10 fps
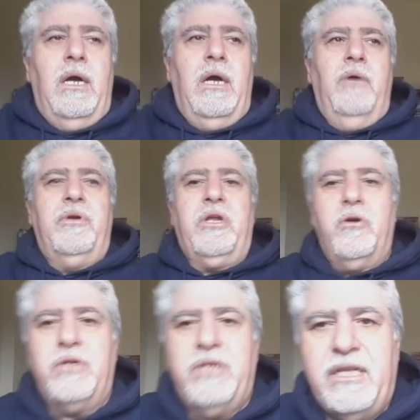I'll
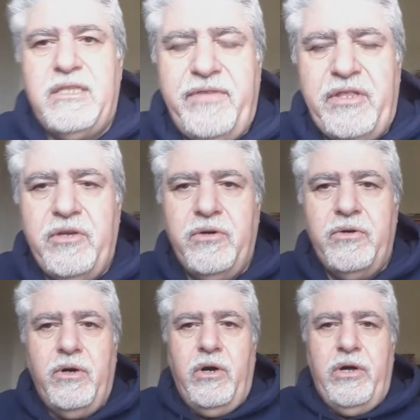record another
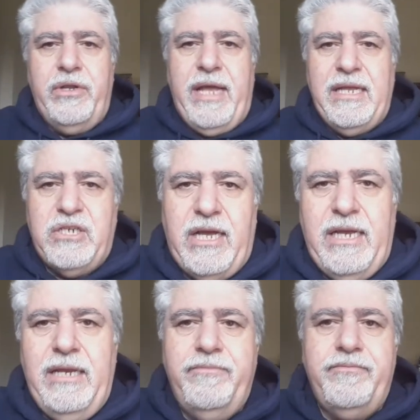video on
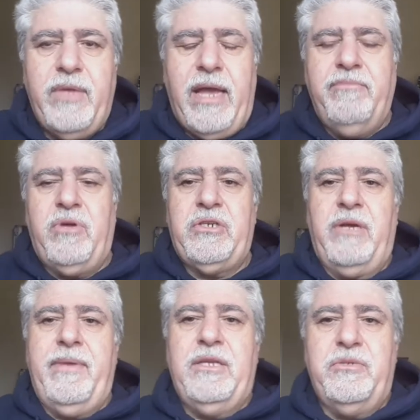Agile and
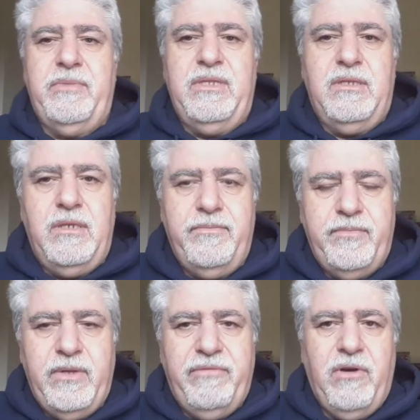project management
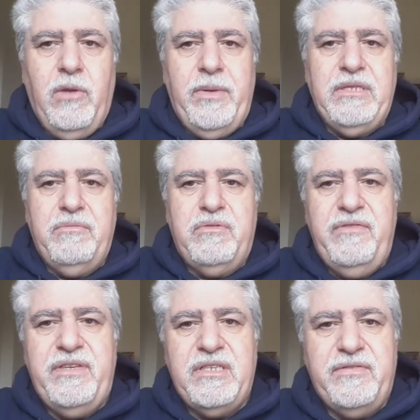following the
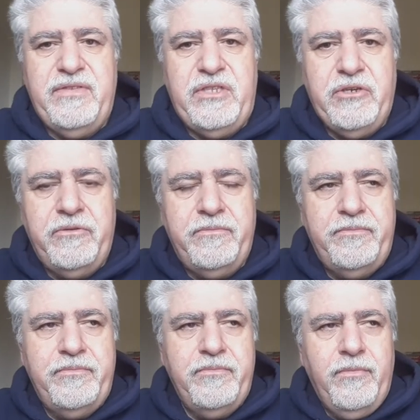previous video
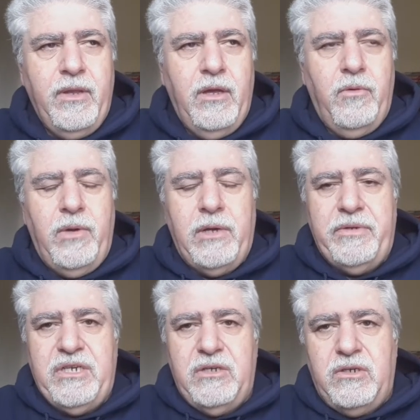where
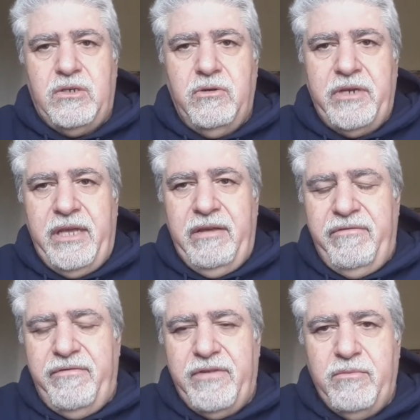we shared the story
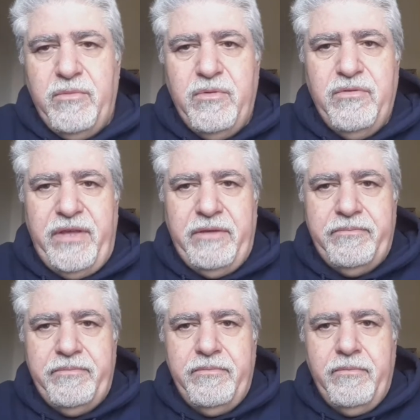from a movie.